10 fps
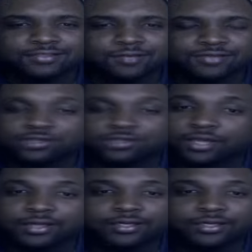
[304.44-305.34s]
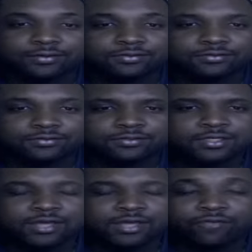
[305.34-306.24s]
has a lot of character,
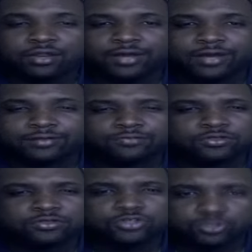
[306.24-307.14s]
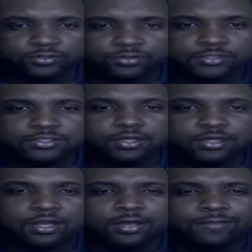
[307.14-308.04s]
have a lot of courage, a
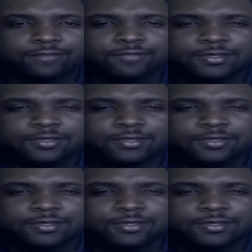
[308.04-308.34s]
lot of